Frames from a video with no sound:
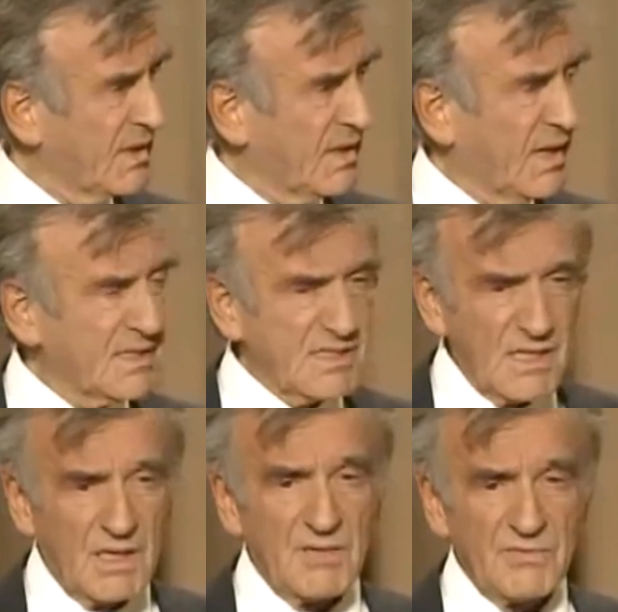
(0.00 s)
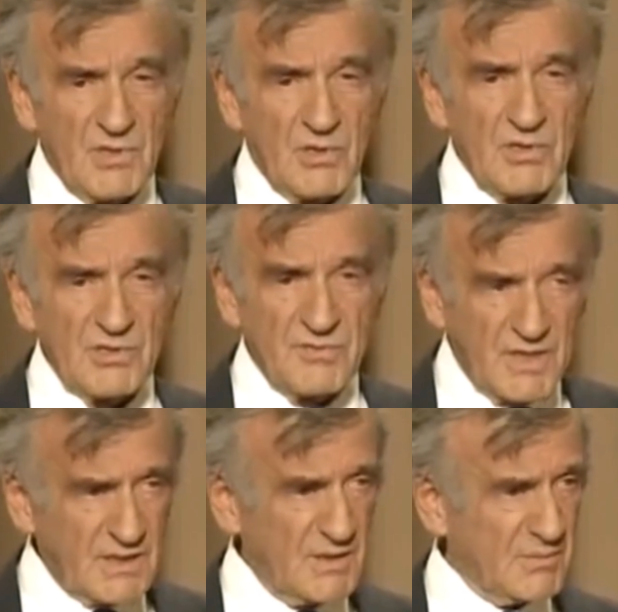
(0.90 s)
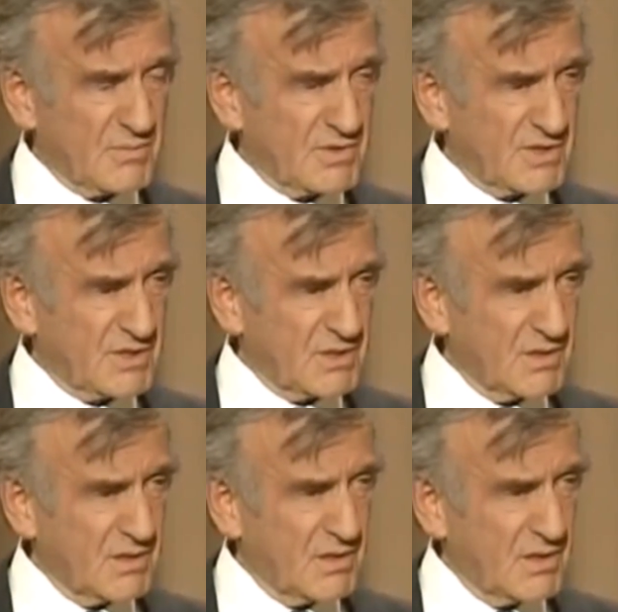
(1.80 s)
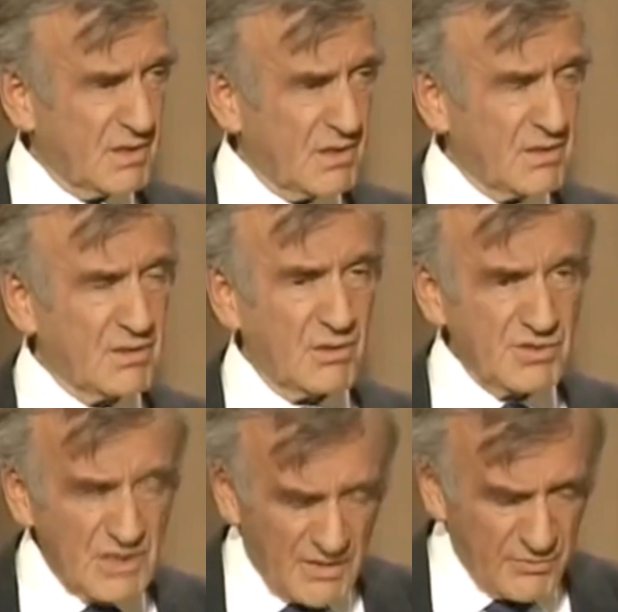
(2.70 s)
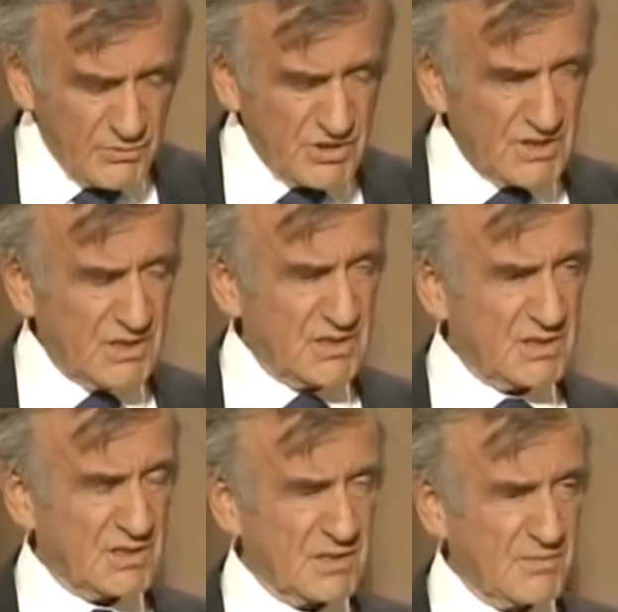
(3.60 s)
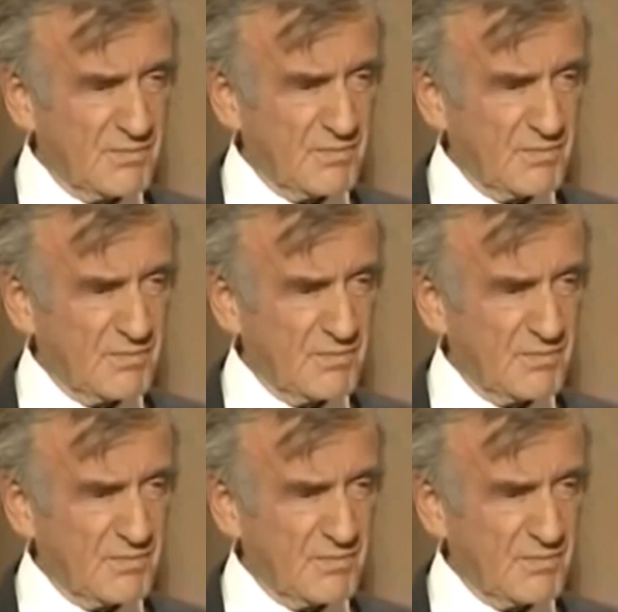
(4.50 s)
and save those victims, those refugees,